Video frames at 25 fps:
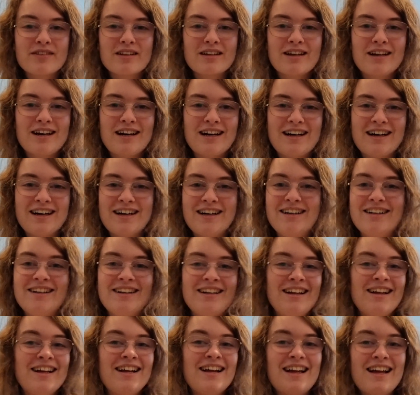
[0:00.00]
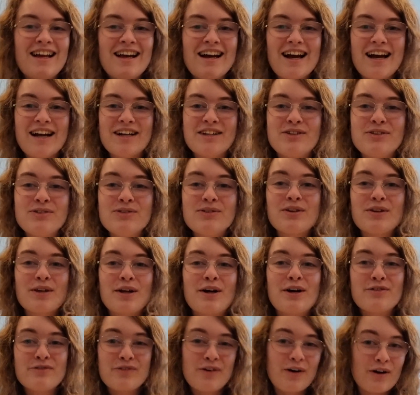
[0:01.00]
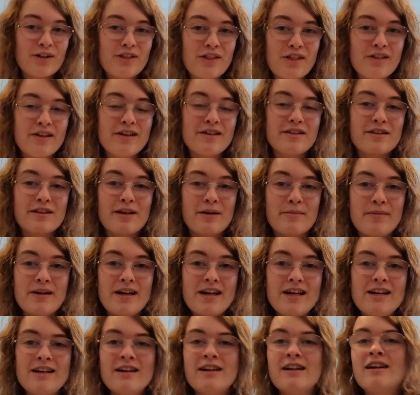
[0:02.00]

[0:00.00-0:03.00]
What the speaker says: I do love all the things that I made.